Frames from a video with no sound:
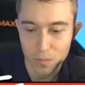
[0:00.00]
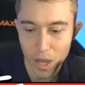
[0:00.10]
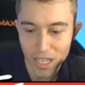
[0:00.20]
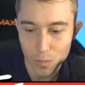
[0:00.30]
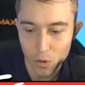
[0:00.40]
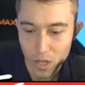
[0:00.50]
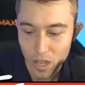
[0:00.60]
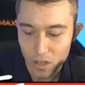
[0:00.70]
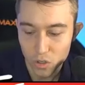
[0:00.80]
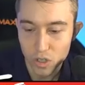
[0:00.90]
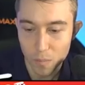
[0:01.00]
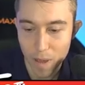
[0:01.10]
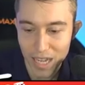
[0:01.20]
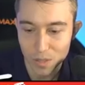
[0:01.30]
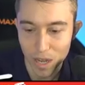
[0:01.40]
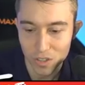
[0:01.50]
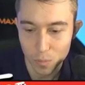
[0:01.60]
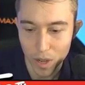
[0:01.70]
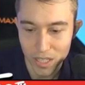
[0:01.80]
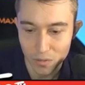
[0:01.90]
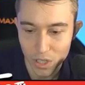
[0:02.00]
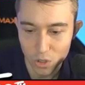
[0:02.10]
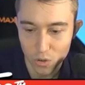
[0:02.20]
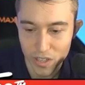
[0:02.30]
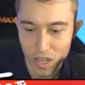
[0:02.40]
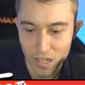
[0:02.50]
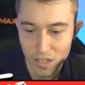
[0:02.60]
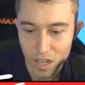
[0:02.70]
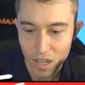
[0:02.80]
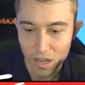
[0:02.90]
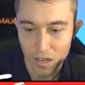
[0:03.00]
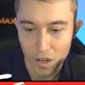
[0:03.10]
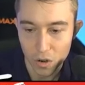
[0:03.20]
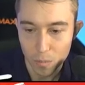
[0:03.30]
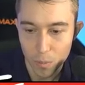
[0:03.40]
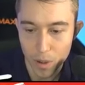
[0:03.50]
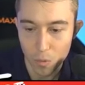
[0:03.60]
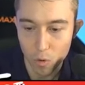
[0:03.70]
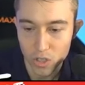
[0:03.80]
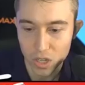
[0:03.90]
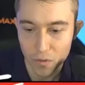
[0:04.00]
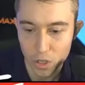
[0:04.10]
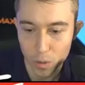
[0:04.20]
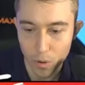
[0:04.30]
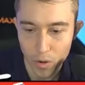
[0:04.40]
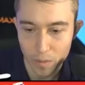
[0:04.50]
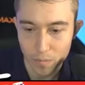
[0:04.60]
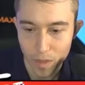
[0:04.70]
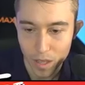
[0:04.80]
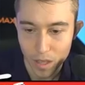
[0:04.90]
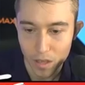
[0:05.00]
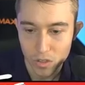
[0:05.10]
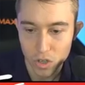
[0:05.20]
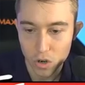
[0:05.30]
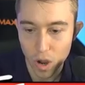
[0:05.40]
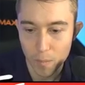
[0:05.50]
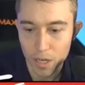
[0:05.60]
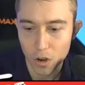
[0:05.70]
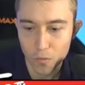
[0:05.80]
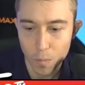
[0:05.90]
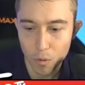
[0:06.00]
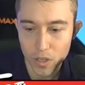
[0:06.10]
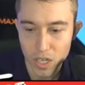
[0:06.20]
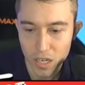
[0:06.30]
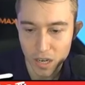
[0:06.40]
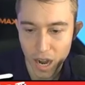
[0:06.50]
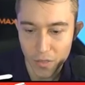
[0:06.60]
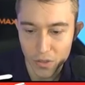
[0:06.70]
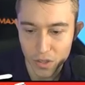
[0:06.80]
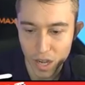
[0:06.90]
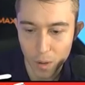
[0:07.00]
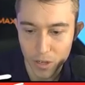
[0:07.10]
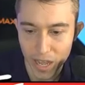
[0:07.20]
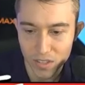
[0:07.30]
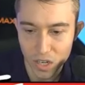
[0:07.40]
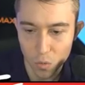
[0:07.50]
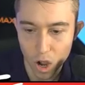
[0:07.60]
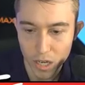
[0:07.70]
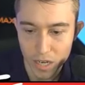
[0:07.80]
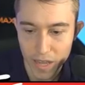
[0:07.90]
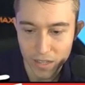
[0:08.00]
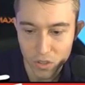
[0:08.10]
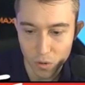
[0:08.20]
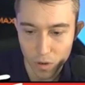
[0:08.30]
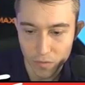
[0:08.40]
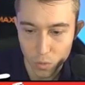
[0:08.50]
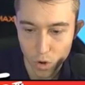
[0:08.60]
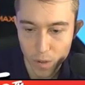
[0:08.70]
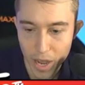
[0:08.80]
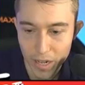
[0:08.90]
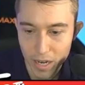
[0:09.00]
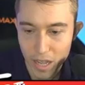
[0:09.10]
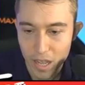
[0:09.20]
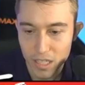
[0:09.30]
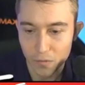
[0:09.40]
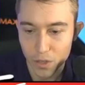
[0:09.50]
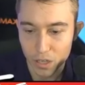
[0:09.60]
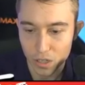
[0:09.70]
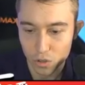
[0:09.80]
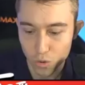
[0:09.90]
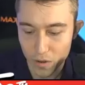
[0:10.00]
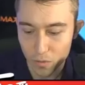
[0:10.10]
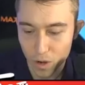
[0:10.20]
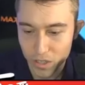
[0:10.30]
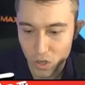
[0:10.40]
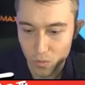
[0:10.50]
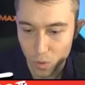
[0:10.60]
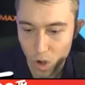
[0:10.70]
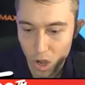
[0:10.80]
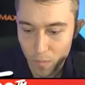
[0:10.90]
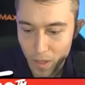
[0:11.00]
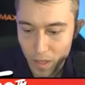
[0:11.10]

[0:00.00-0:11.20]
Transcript: as possible so you can maximize your positive elixir traits and, you know, propel more stuff at your opponent. So I'm going to go for a poison here. I think that the Goblin Gang's going to walk into that, so I won't have to worry about it. Definitely a good trade for us overall.